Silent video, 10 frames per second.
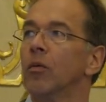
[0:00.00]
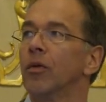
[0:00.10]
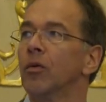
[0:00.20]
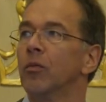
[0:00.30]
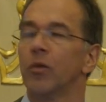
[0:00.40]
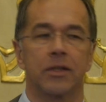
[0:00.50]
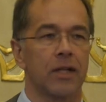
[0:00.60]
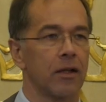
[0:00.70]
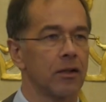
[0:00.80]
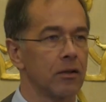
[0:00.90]
with whom we
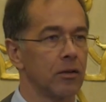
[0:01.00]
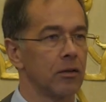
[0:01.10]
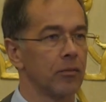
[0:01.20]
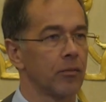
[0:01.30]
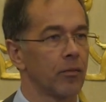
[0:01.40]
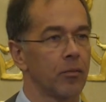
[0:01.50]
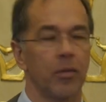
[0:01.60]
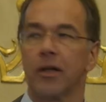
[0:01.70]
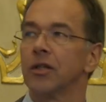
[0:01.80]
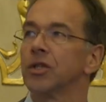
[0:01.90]
started a
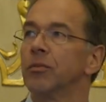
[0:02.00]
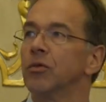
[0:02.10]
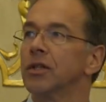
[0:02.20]
partnership